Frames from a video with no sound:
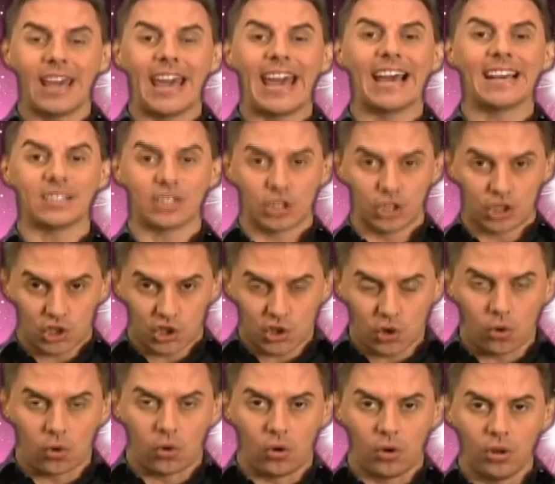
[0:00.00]
as a
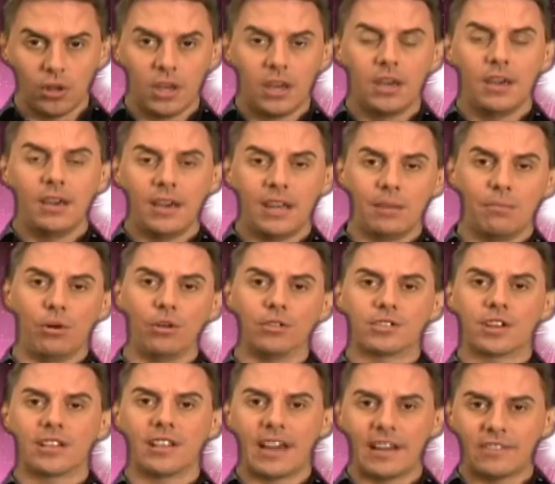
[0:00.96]
soul in a
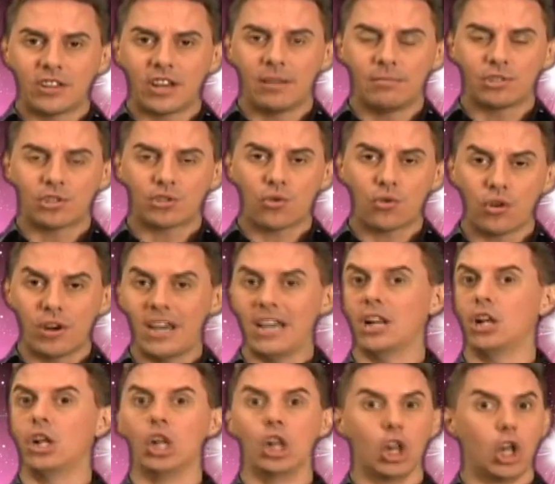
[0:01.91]
multi-lifetime story in
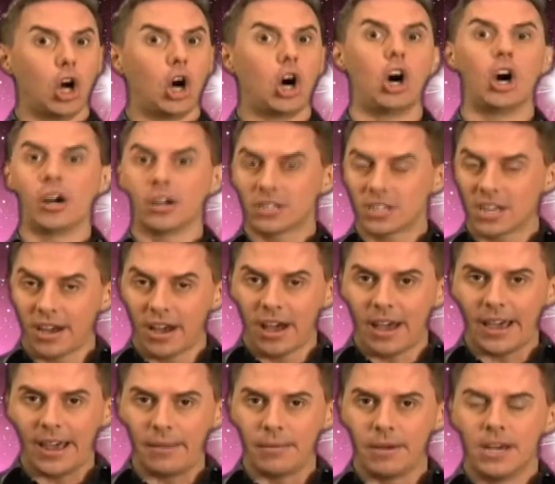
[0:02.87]
a long
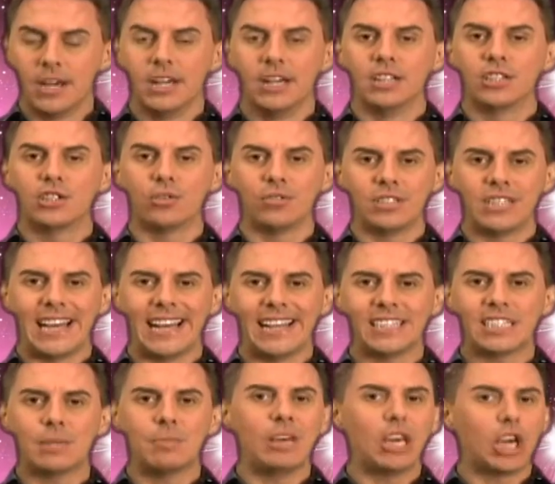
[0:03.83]
time. So it
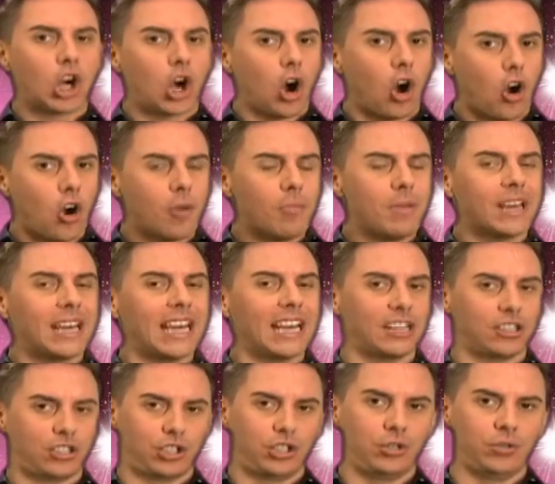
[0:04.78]
tends to be karmic
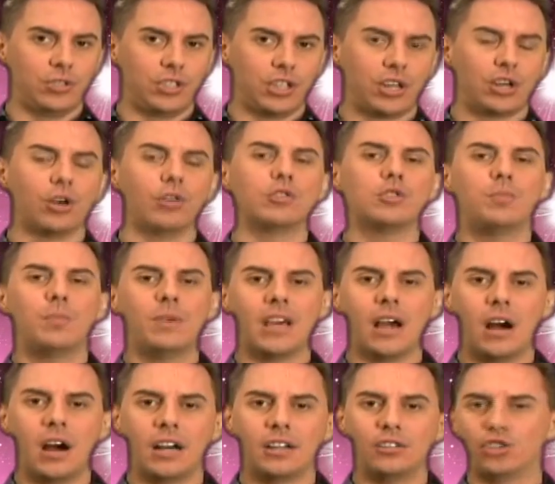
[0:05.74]
issues. It goes
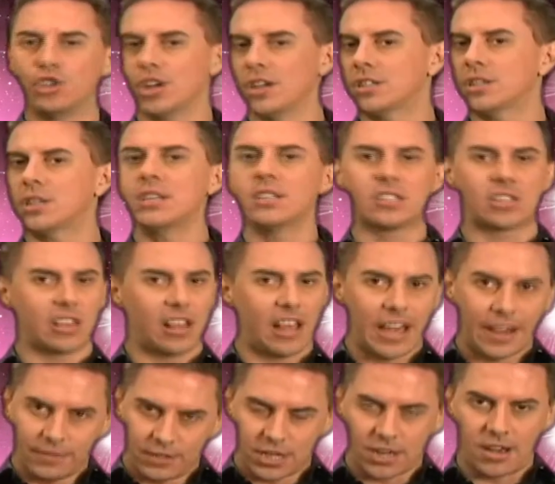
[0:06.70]
beyond just this
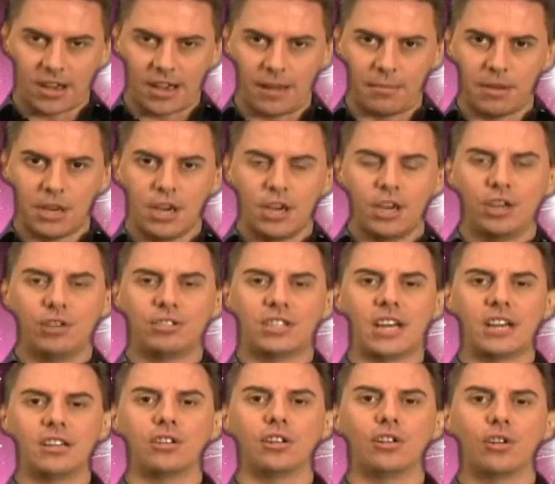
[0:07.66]
lifetime. You
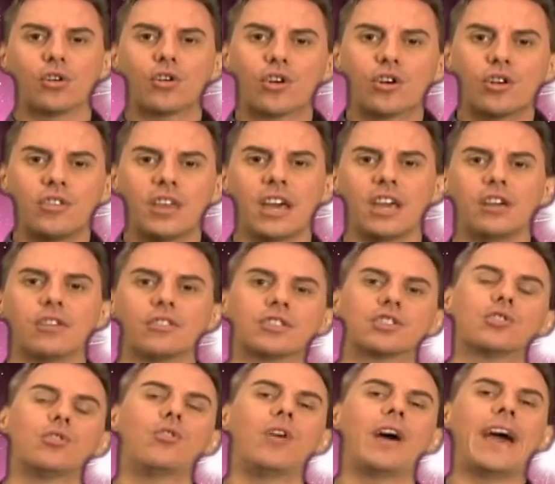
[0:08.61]
tend to learn that your
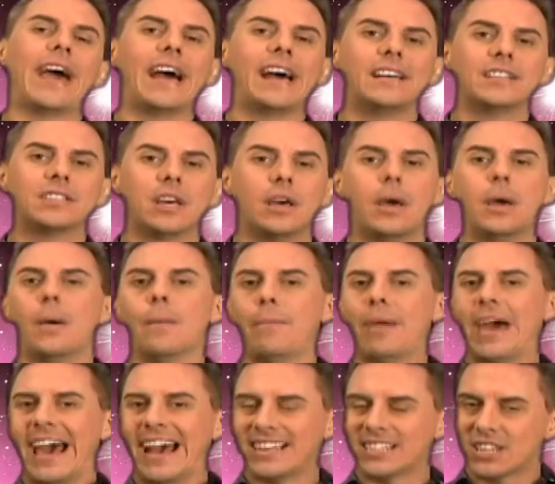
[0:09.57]
soul has
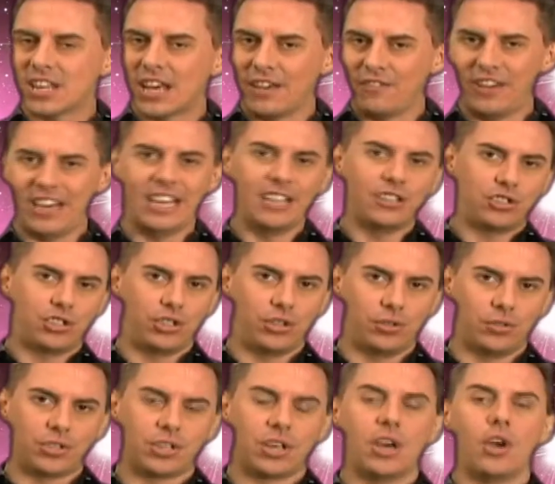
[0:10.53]
past life
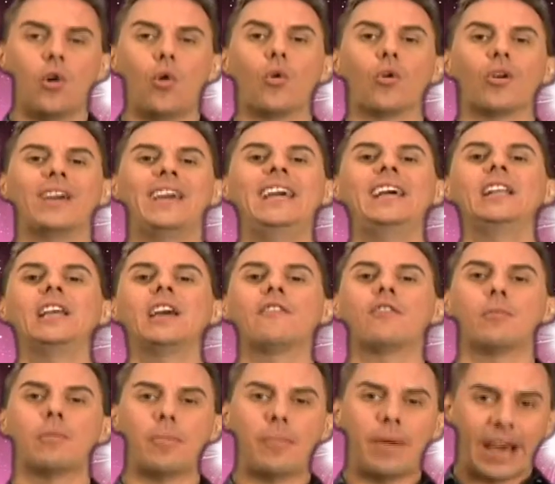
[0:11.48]
issues or healing
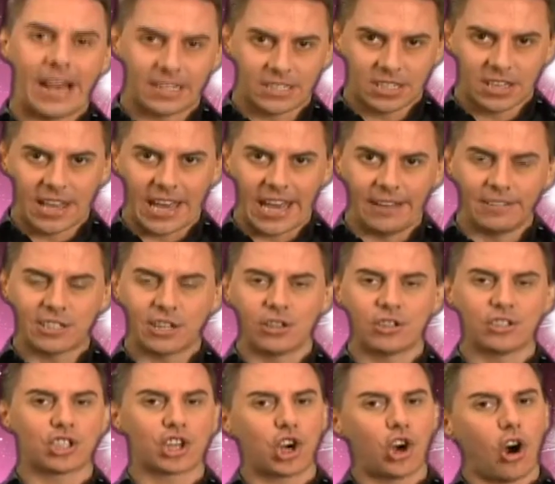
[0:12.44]
from a past life. So
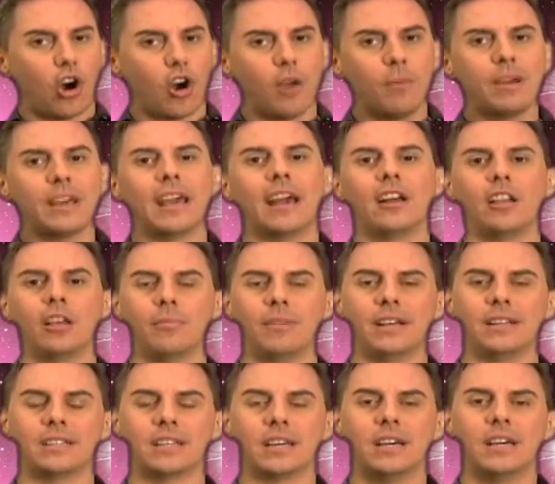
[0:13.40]
there's a karmic
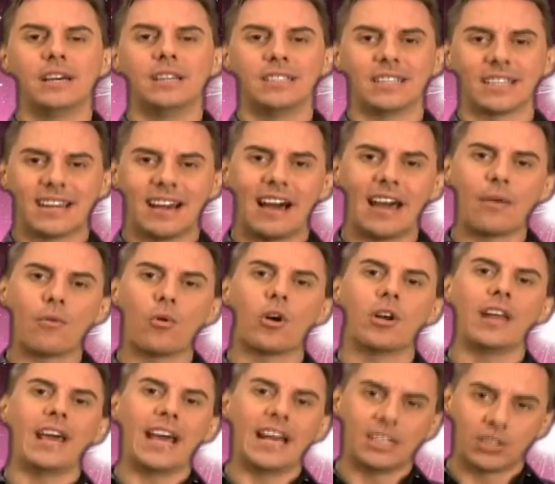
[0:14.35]
element to
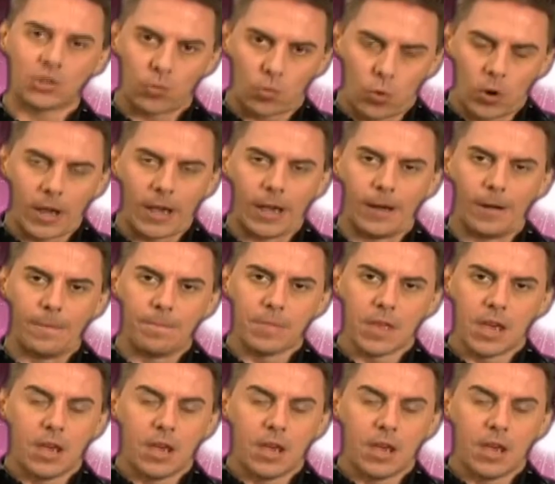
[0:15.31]
Chiron as well.